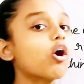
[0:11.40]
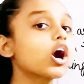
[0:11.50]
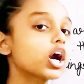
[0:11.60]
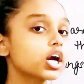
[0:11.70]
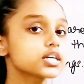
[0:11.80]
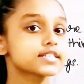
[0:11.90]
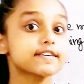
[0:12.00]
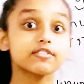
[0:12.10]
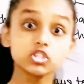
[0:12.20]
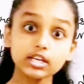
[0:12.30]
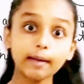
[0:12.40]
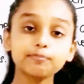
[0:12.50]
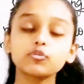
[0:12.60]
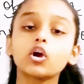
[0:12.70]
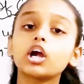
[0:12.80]
our 7th
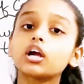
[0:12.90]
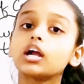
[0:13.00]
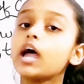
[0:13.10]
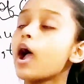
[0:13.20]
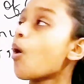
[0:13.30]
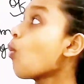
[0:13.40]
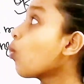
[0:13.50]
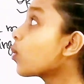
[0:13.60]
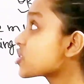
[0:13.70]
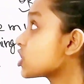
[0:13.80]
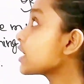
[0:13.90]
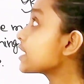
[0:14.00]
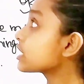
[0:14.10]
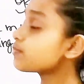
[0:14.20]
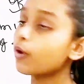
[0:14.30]
chapter, which
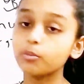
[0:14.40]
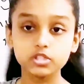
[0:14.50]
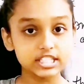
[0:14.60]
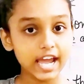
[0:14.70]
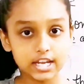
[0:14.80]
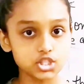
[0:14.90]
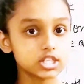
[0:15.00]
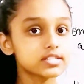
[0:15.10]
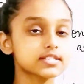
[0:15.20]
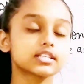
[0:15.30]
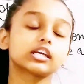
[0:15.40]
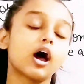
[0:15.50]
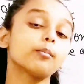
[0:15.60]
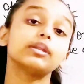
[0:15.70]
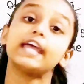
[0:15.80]
is Permutations and
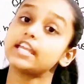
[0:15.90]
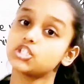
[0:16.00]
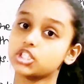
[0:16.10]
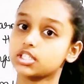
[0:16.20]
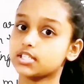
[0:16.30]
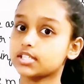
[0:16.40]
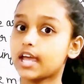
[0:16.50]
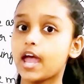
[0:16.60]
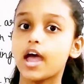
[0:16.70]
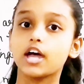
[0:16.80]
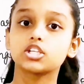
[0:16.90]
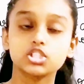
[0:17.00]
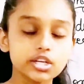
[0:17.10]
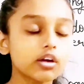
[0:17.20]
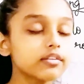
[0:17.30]
Combinations.
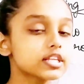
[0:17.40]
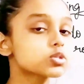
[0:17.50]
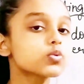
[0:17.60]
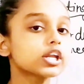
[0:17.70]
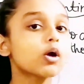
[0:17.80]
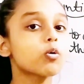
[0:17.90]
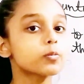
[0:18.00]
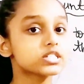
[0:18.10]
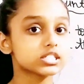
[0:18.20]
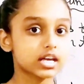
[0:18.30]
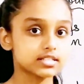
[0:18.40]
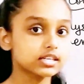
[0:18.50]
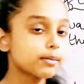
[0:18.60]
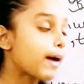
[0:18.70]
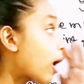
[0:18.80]
So in this video we'll be
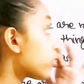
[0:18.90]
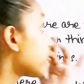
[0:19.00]
discussing about